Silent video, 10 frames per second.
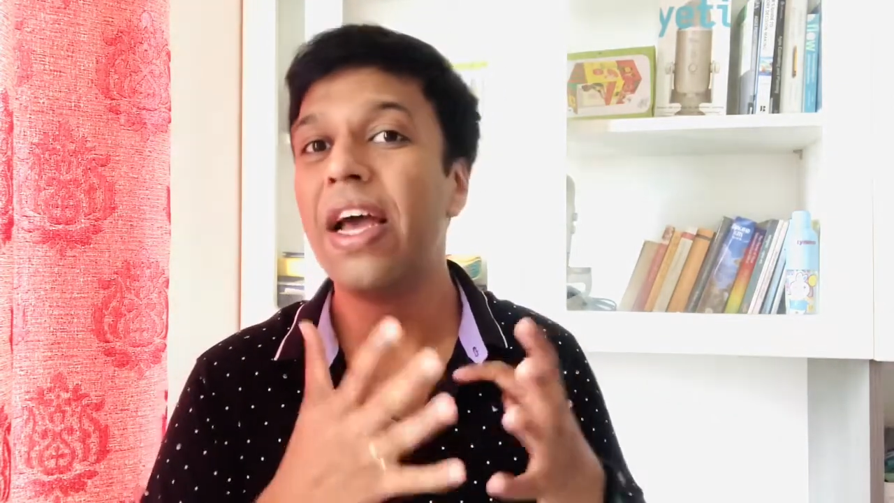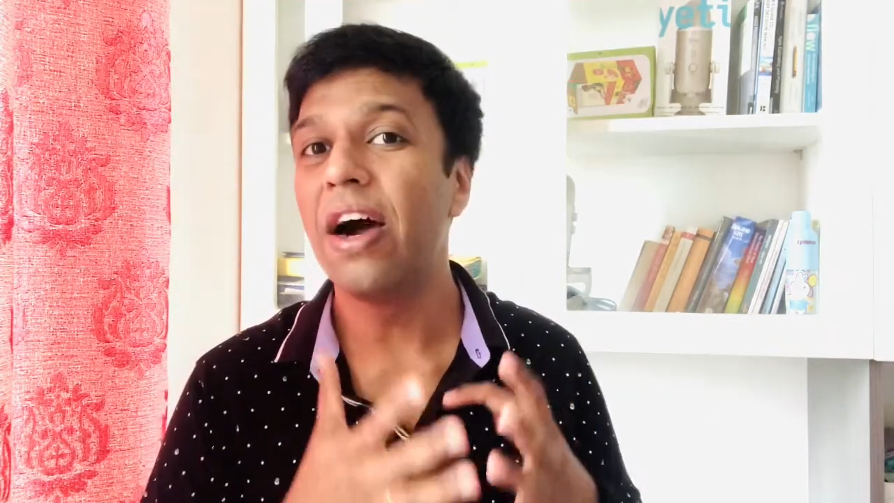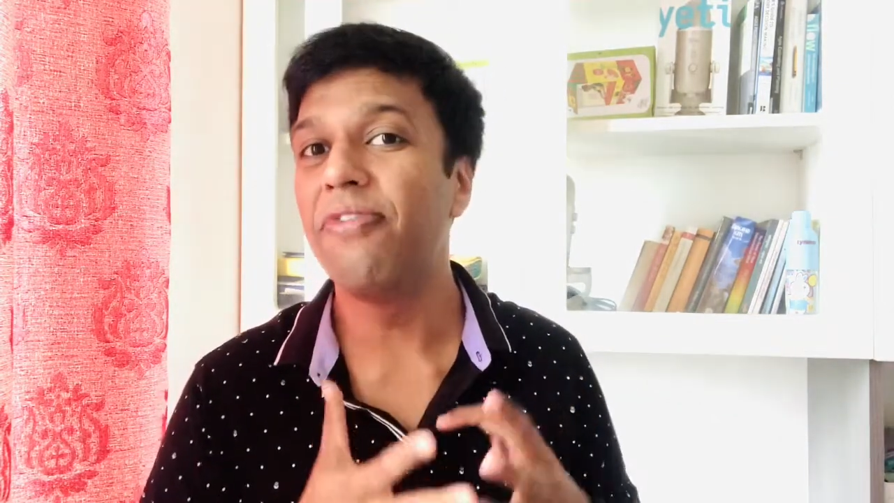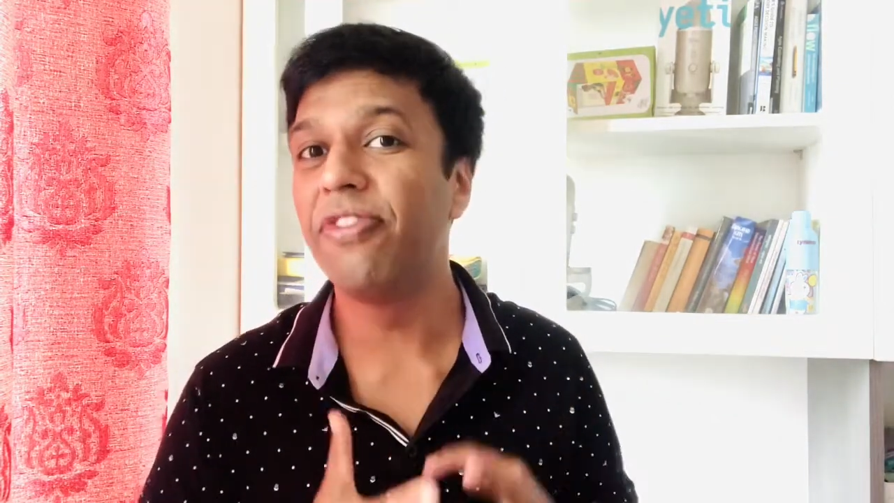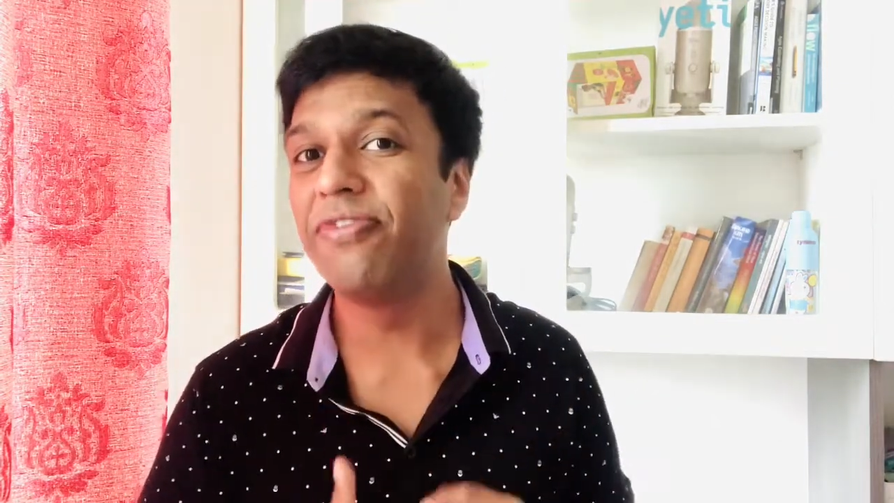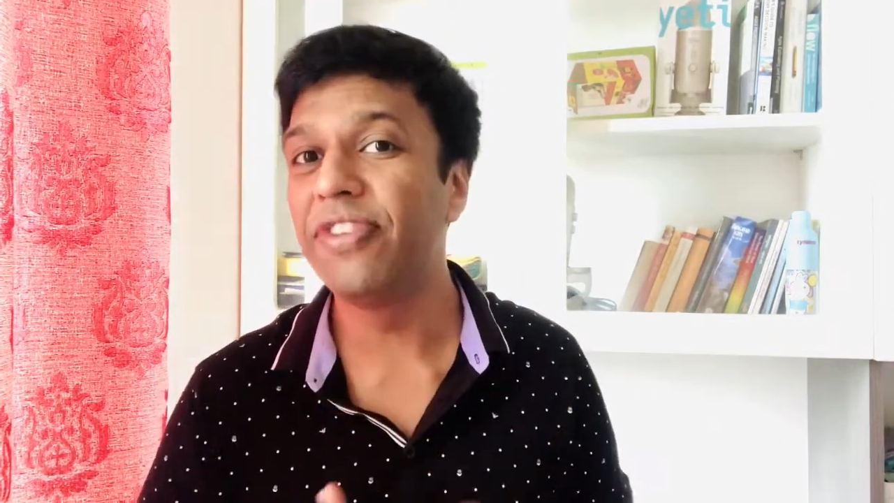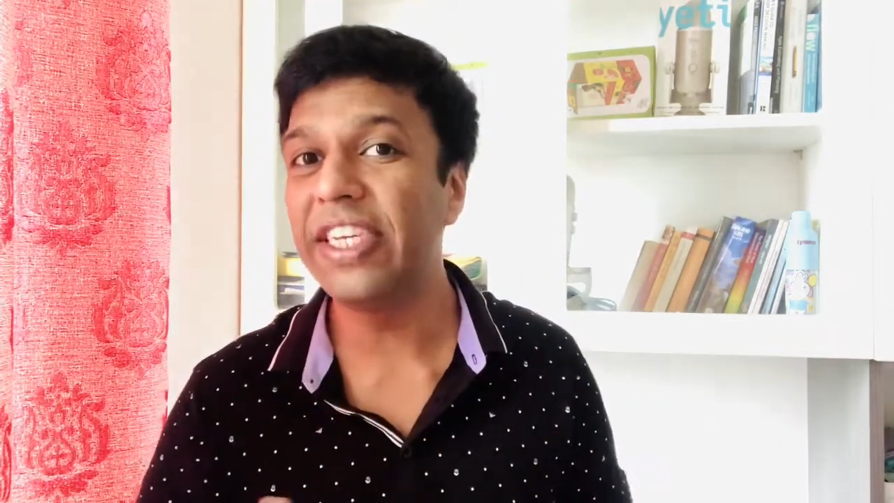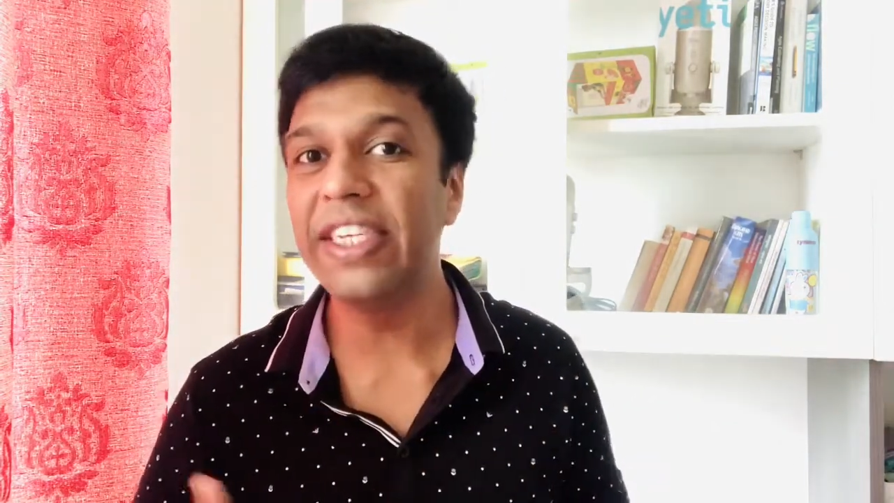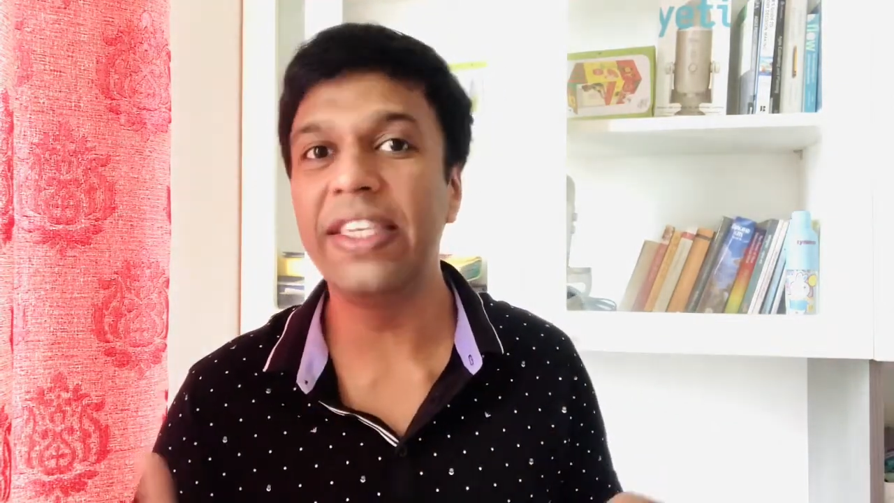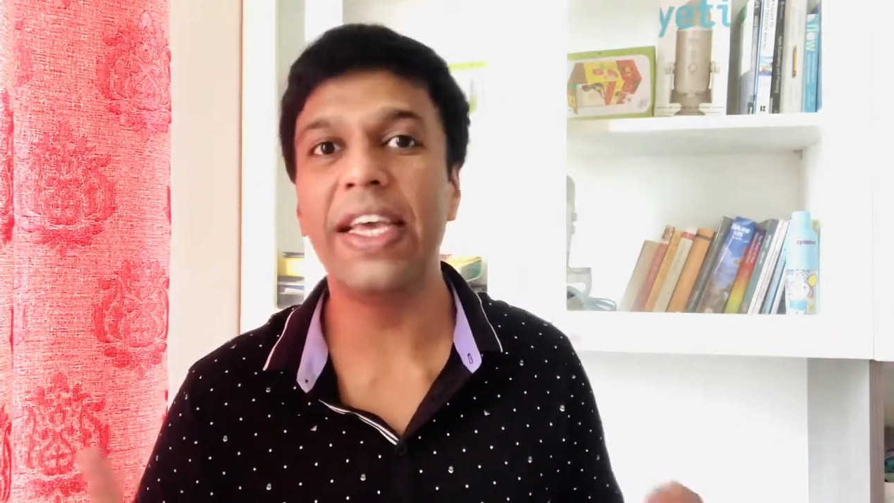a
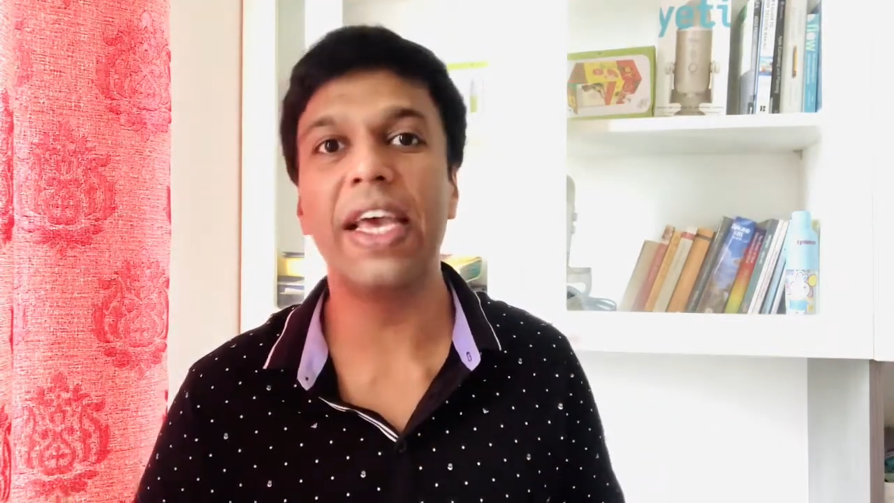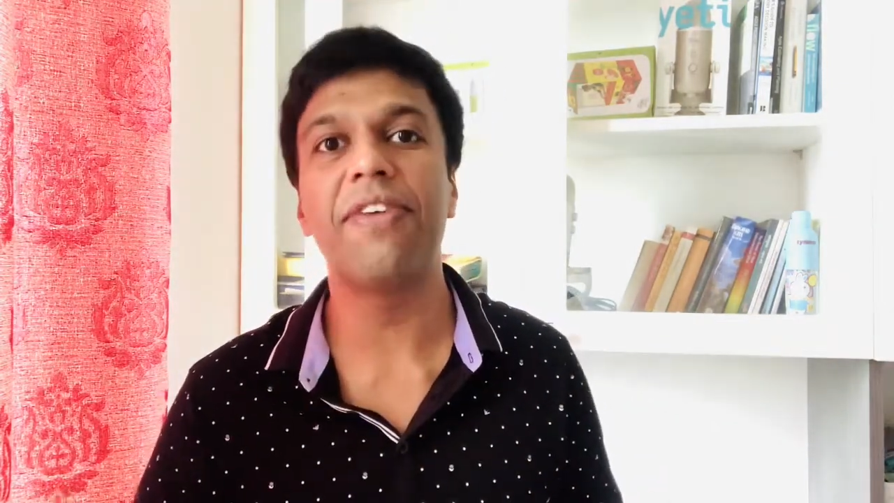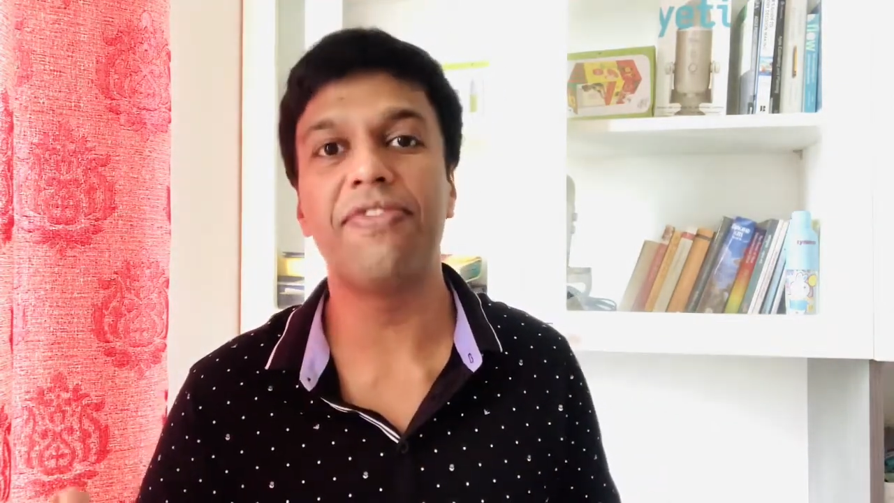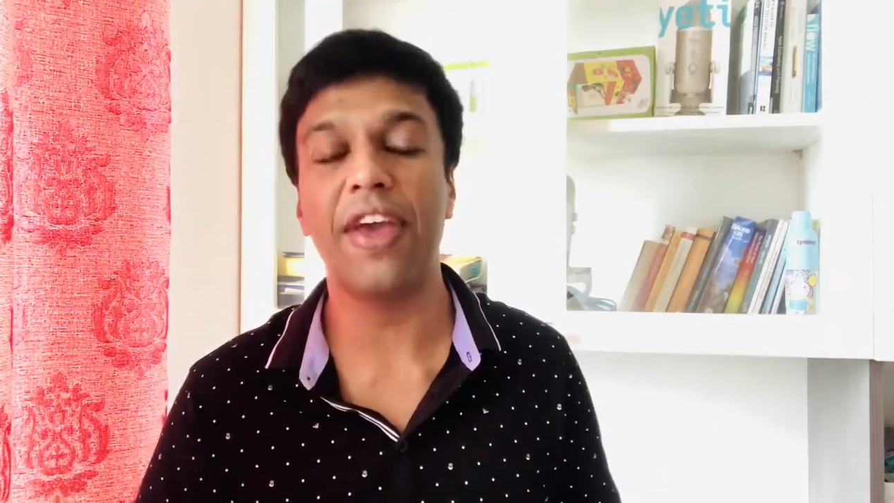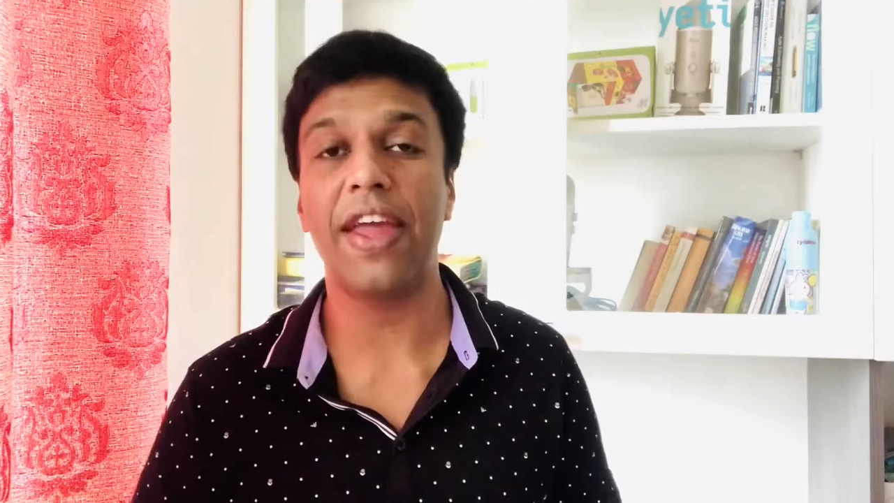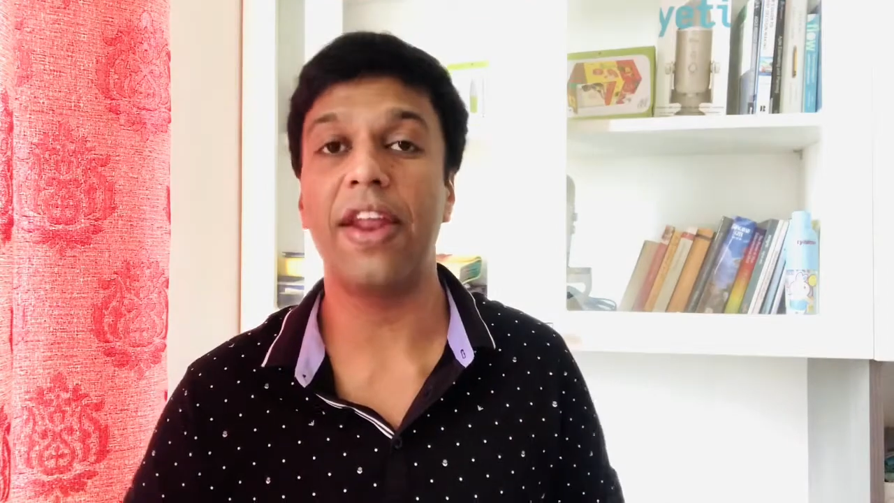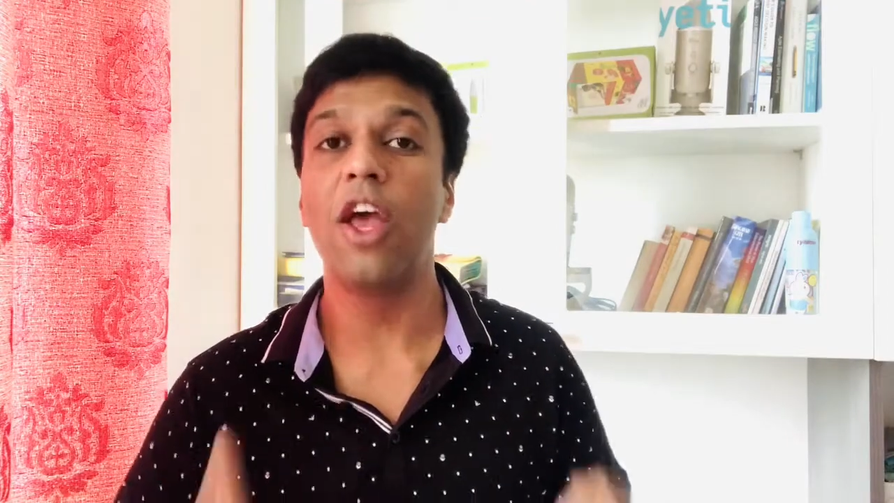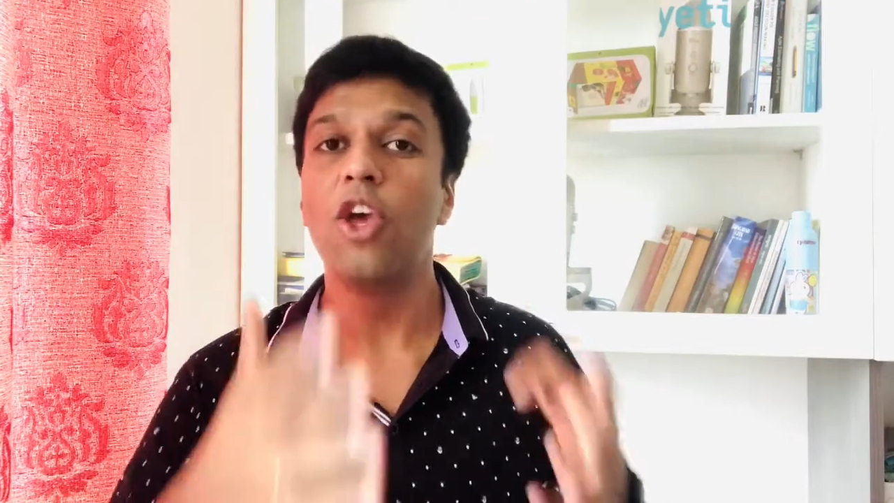15-day affair.